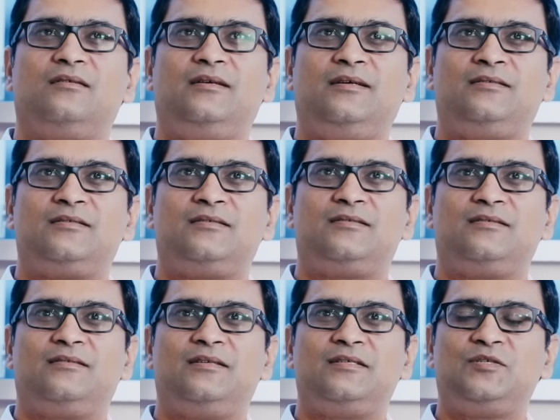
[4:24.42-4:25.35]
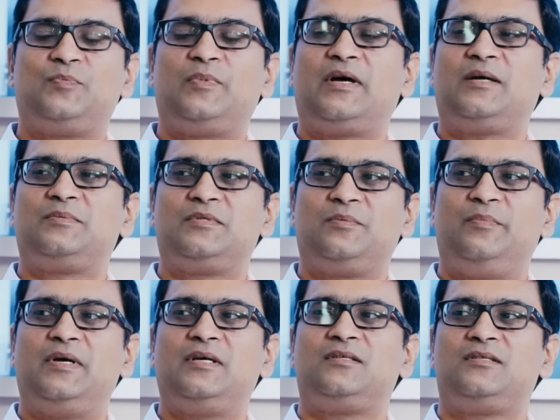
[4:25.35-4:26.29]
this is perhaps the
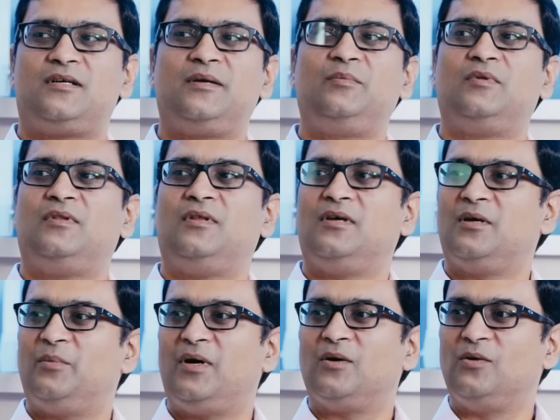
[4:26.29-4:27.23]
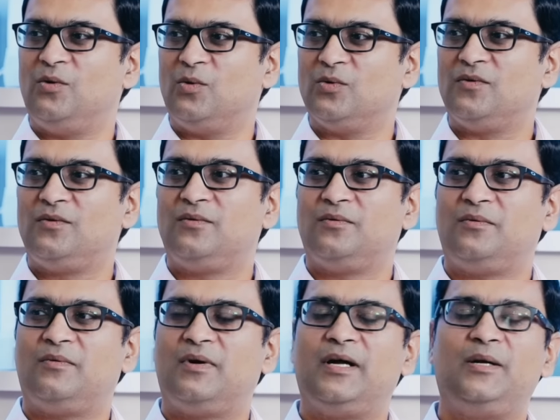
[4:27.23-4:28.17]
best time to think about growth,
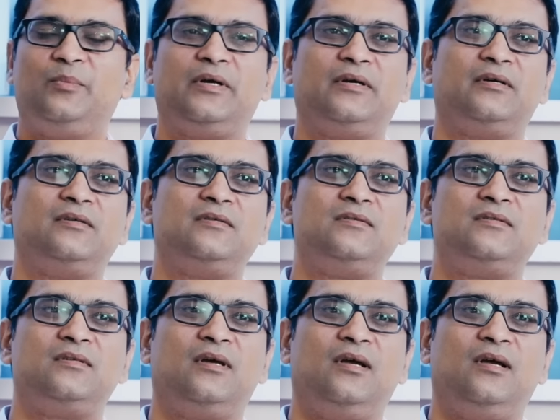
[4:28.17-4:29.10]
right? Yeah. Because